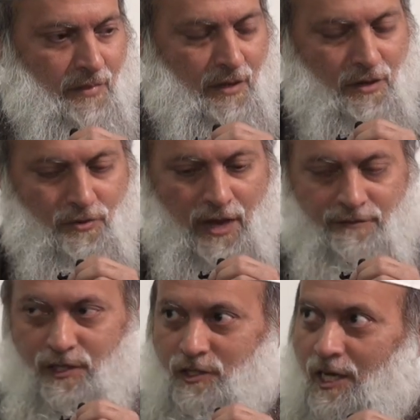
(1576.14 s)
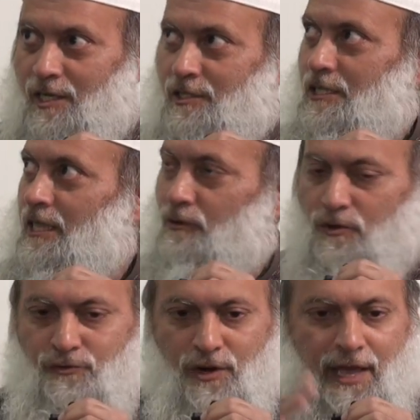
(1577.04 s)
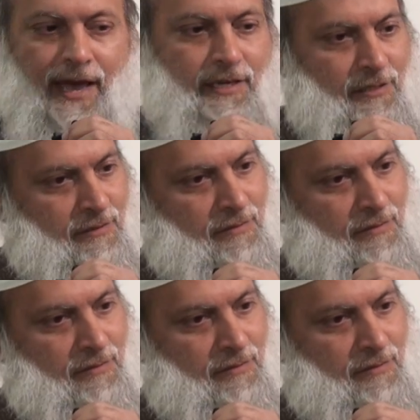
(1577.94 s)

You know, we have this tendency that we forget.